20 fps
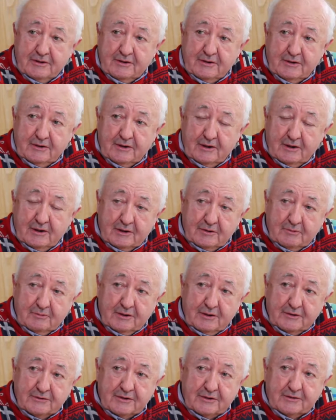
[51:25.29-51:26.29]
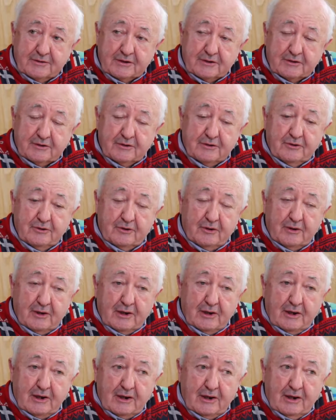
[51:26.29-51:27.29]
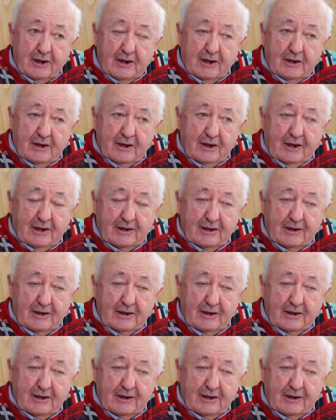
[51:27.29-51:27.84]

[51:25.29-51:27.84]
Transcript: in a lot of ways, I think, and